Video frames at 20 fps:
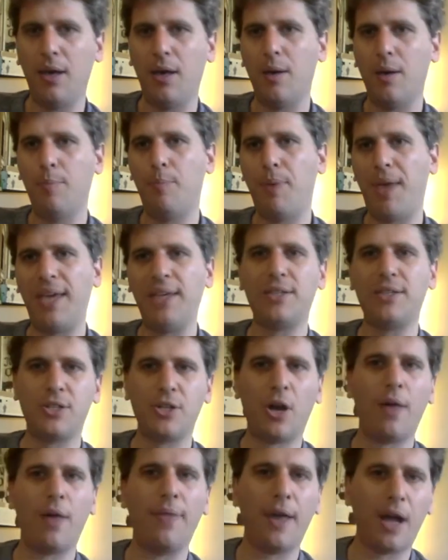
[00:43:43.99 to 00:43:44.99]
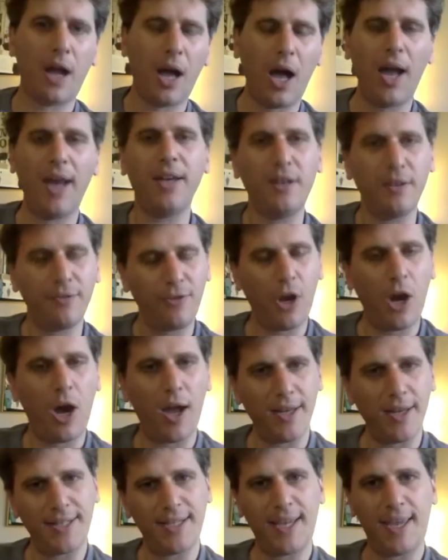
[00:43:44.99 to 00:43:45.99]
based on the kind of
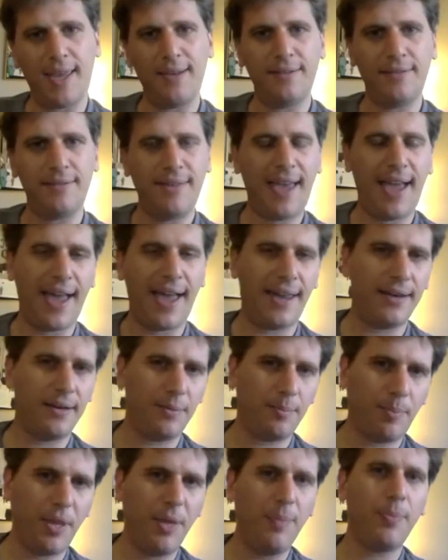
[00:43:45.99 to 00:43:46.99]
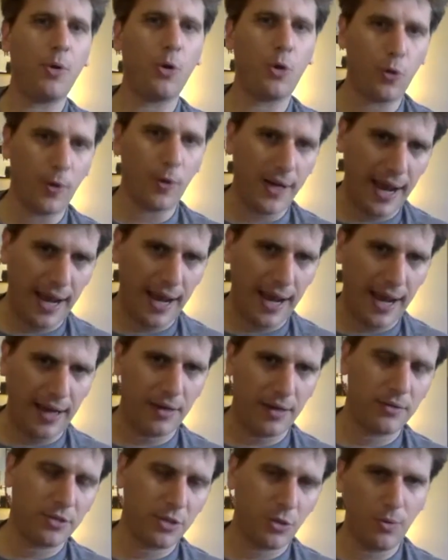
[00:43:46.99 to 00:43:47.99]
content that people create.
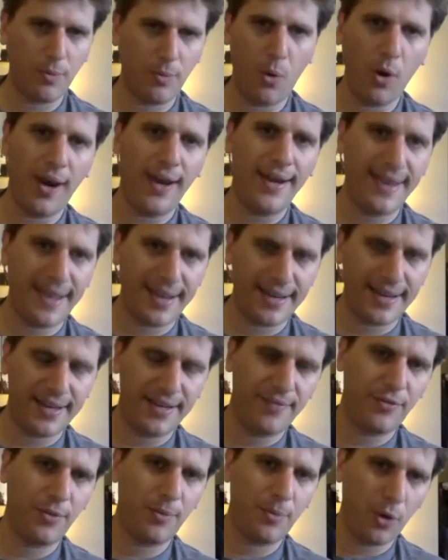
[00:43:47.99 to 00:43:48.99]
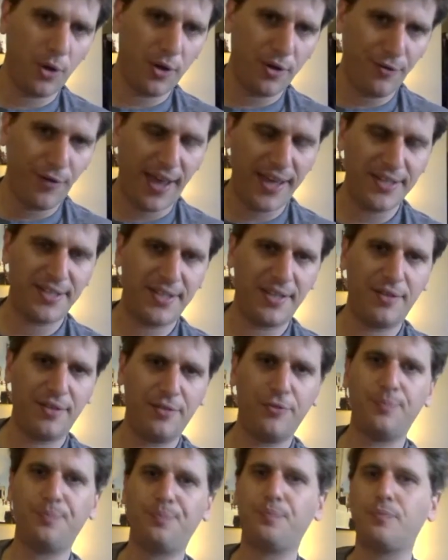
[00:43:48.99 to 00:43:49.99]
So the more addictive, the more divisive,
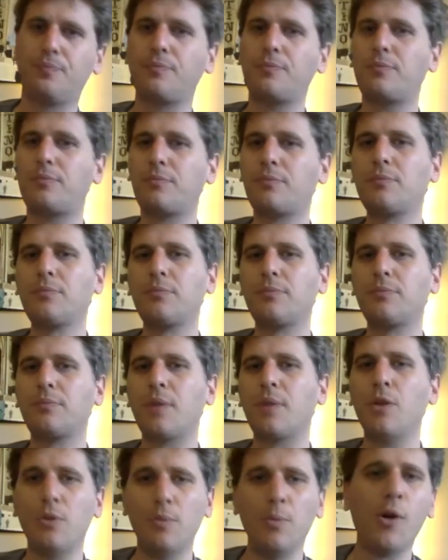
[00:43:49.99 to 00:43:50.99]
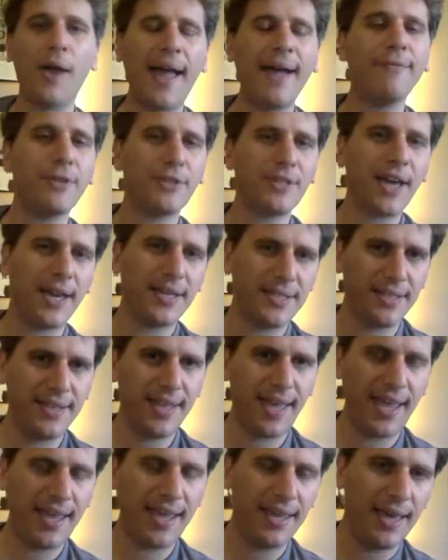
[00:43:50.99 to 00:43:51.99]
the more advertising
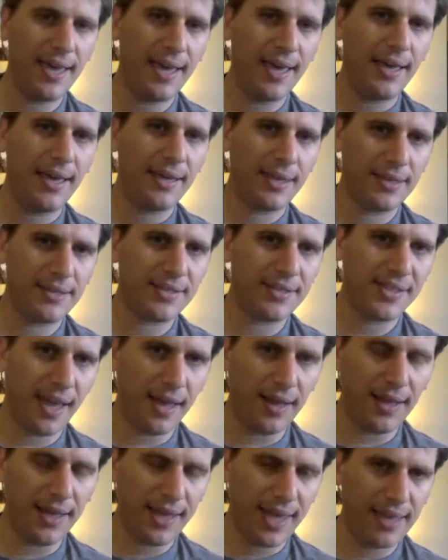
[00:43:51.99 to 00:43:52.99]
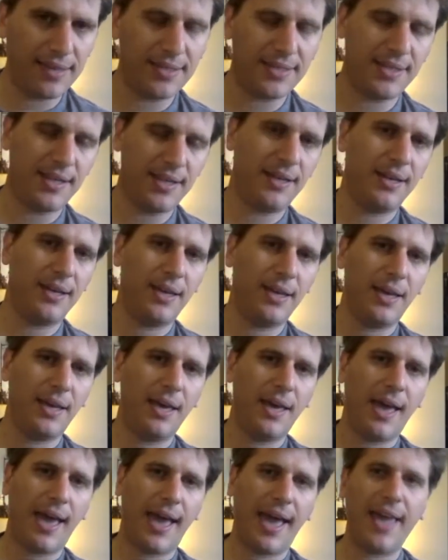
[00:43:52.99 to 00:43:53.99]
they mm. can sell against it.
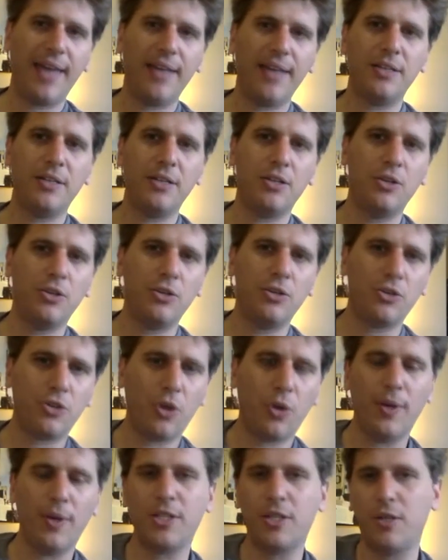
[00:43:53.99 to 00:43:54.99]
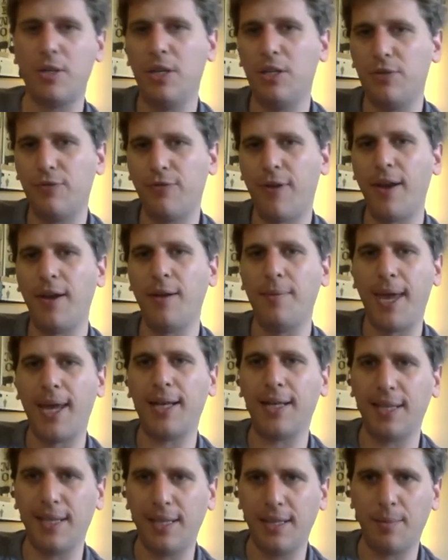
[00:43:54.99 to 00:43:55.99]
And so it's it's
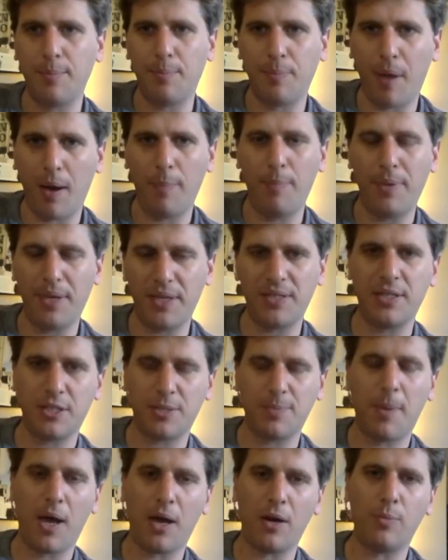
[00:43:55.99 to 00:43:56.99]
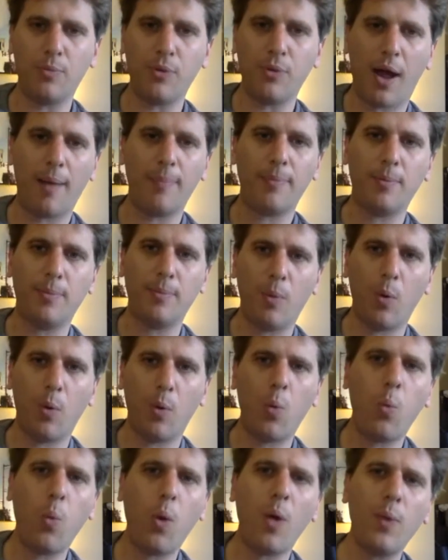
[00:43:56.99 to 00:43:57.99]
fundamentally the, a business model problem.
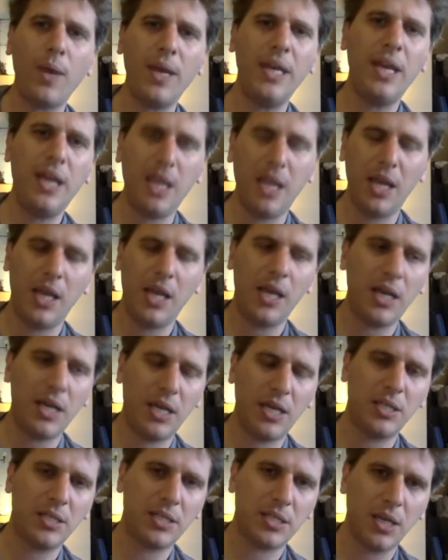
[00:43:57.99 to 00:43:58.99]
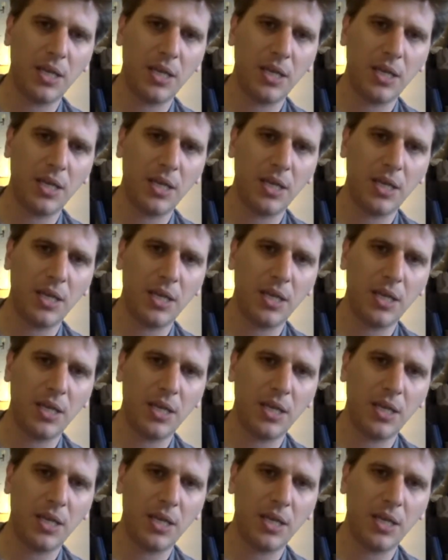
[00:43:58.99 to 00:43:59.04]
What we need is,